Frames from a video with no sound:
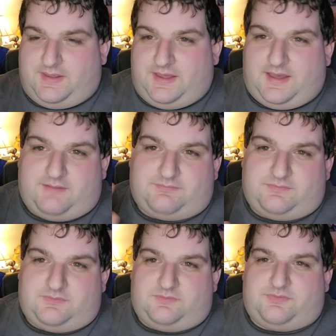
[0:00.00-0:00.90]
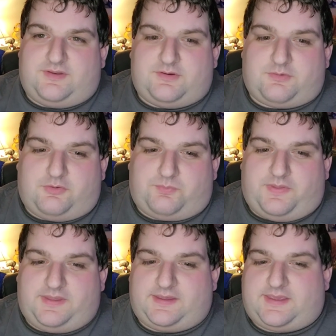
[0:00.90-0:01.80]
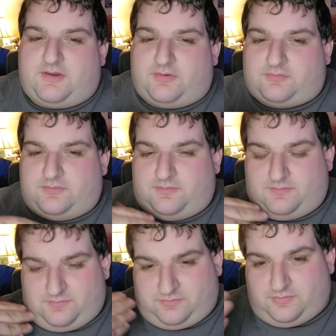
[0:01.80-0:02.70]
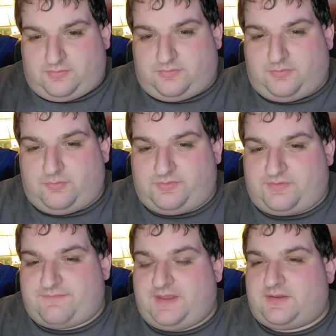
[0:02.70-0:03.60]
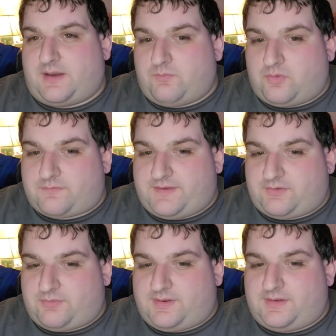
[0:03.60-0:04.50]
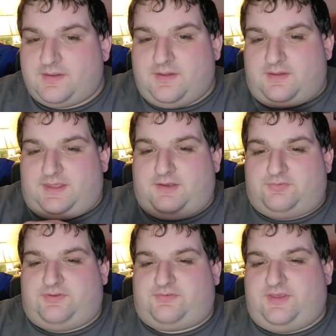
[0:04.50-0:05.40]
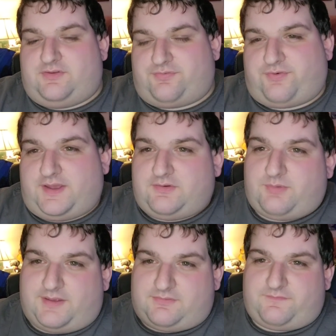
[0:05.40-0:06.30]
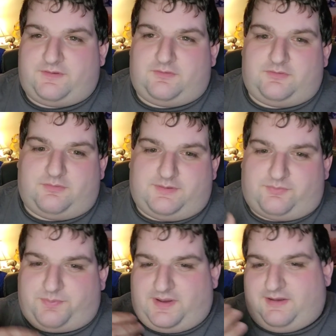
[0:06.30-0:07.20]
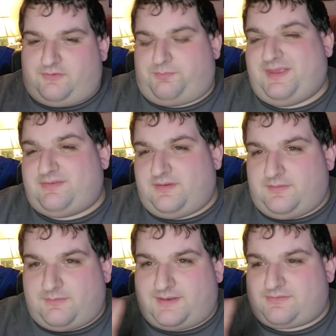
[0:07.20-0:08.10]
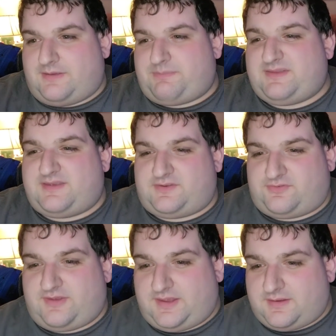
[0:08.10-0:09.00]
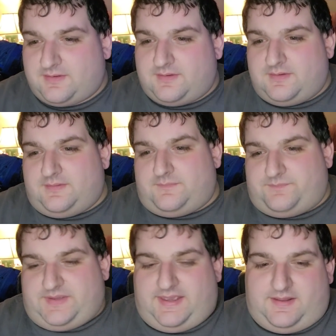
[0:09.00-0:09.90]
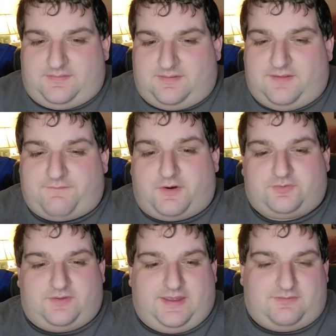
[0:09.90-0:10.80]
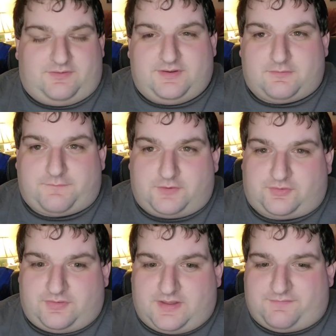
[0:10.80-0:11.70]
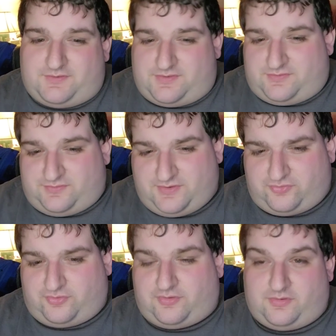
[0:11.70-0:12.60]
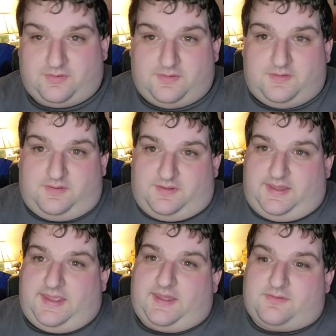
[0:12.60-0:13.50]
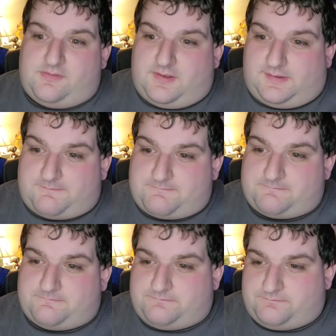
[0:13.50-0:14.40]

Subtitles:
De Niro is playing a character who was a Vietnam War veteran. He goes to see his friend who has PTSD, and De Niro falls in love with his sister. And